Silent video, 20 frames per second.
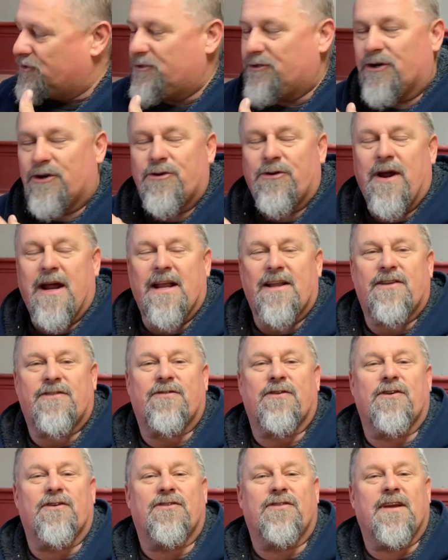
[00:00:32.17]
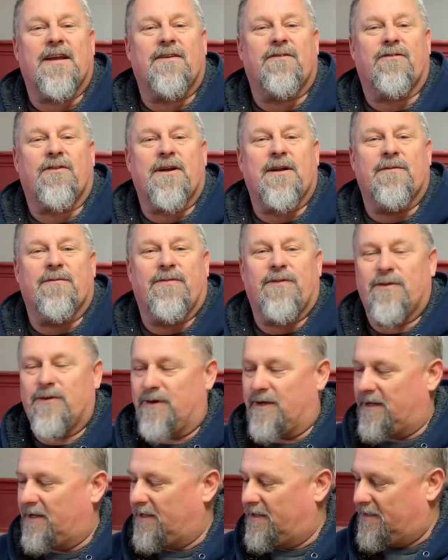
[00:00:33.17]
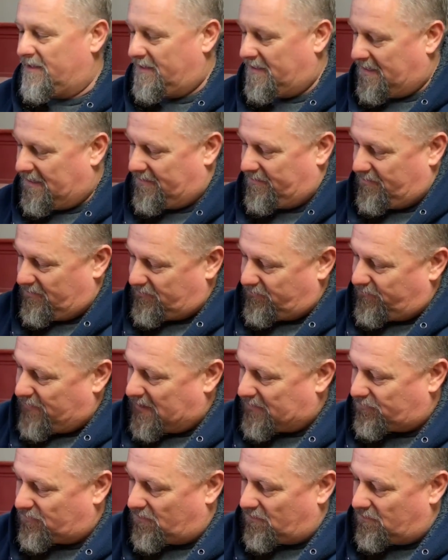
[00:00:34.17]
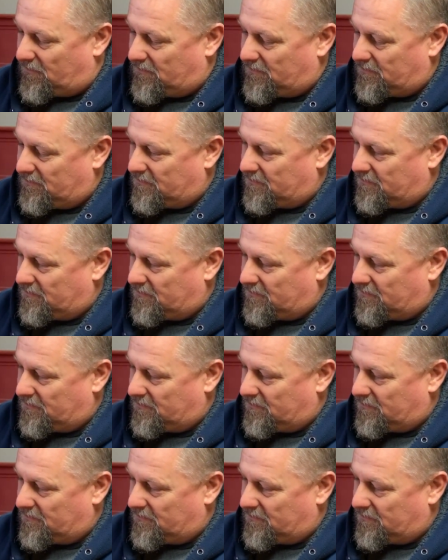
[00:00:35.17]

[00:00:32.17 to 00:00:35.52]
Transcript: you to transfer said freedom fluid in this vessel